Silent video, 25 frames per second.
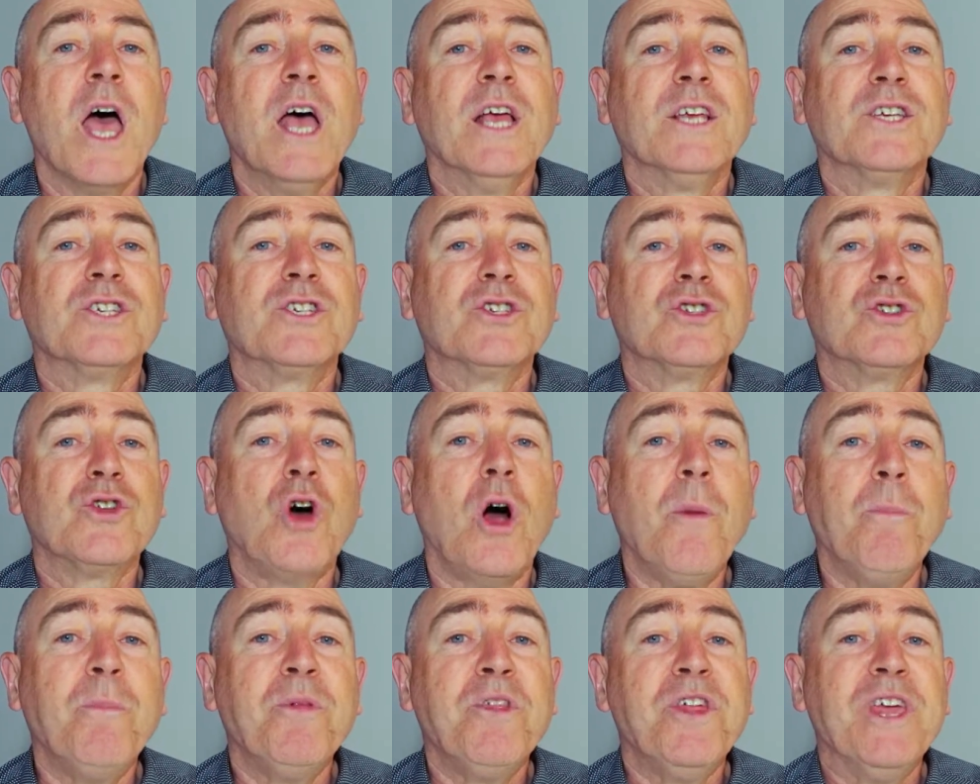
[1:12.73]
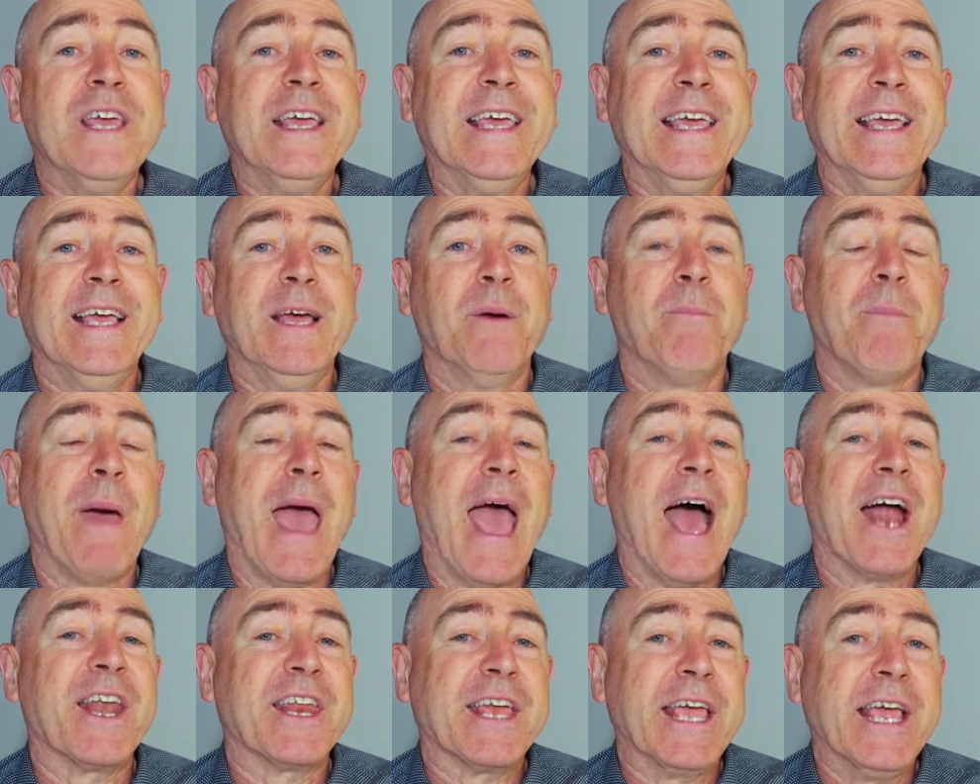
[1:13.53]
Stop thinking
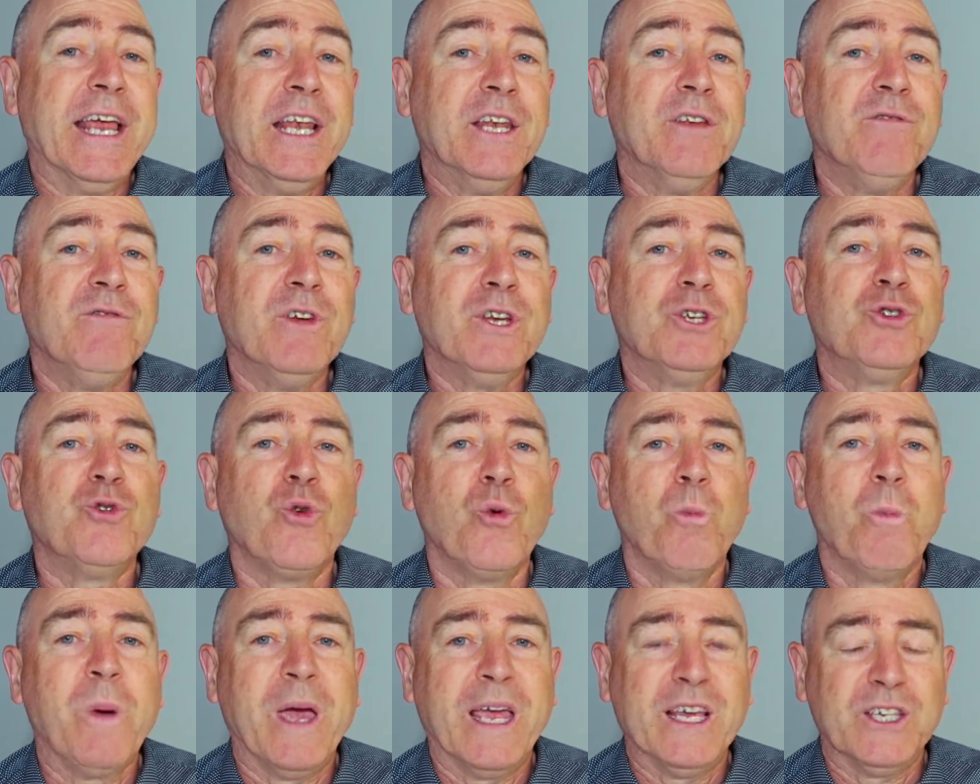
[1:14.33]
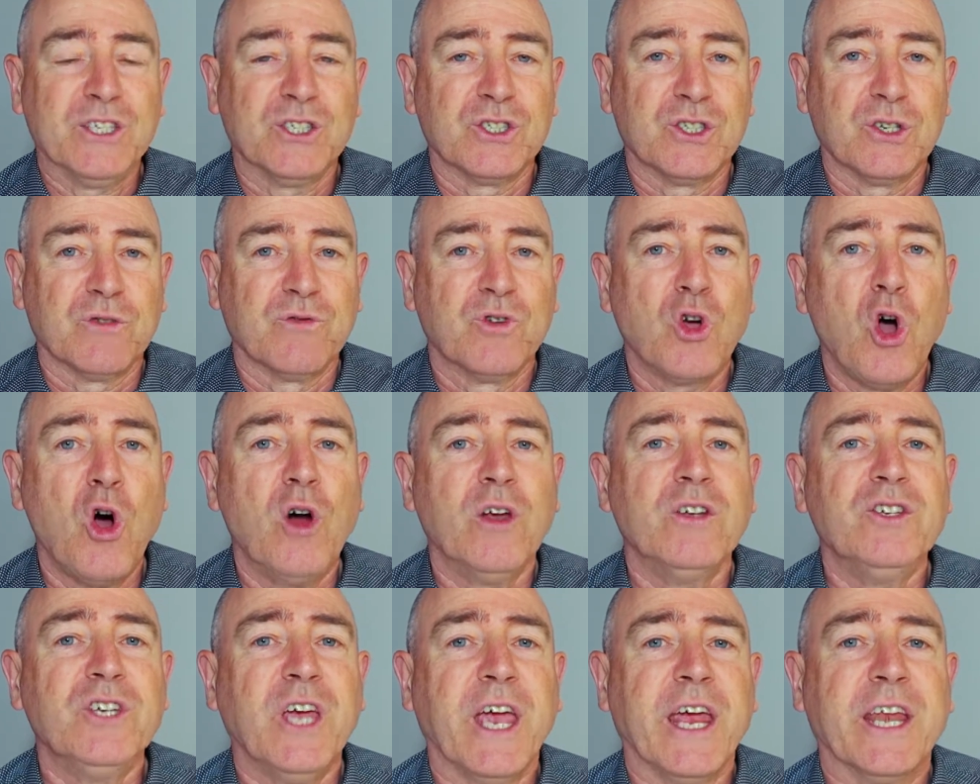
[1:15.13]
about individual pieces of
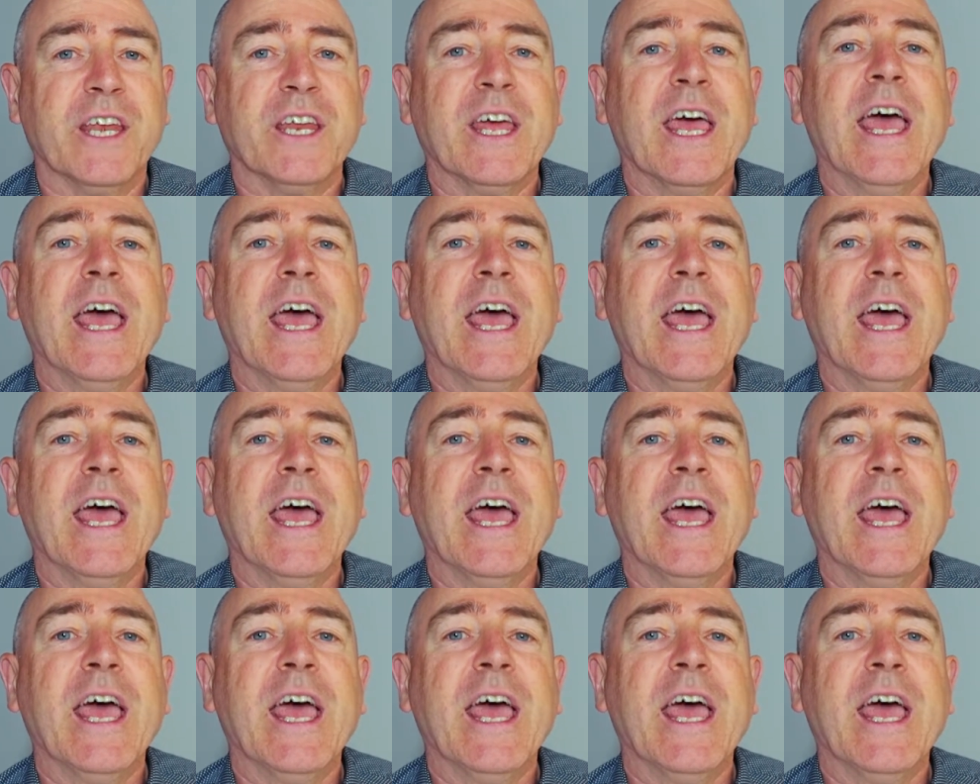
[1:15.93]
content